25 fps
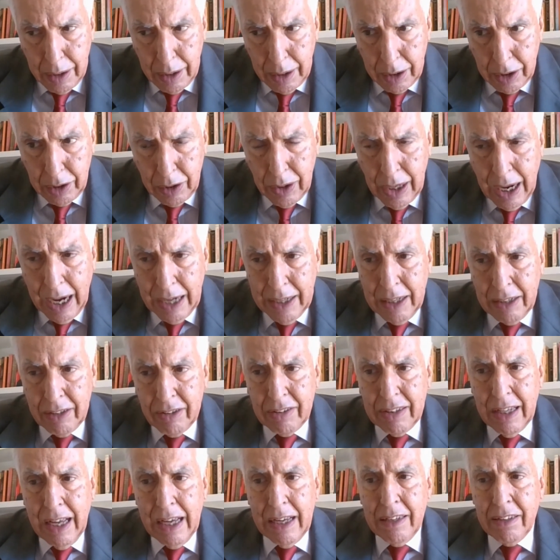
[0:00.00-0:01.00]
United
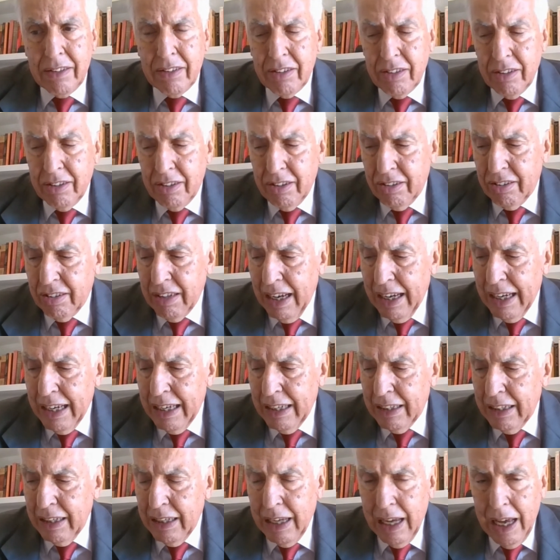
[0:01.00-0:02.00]
States
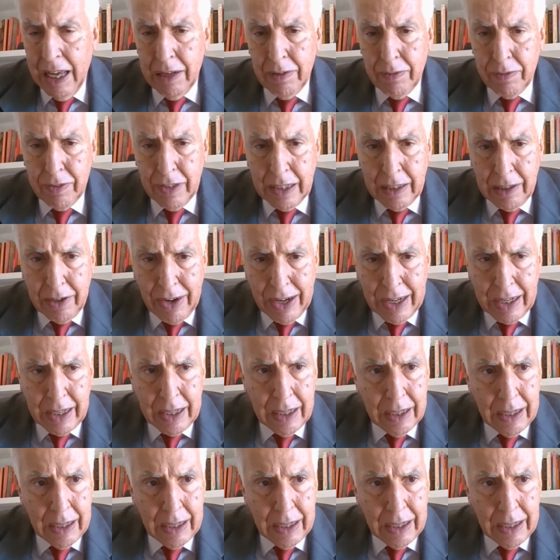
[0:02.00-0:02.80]
society and of the Greek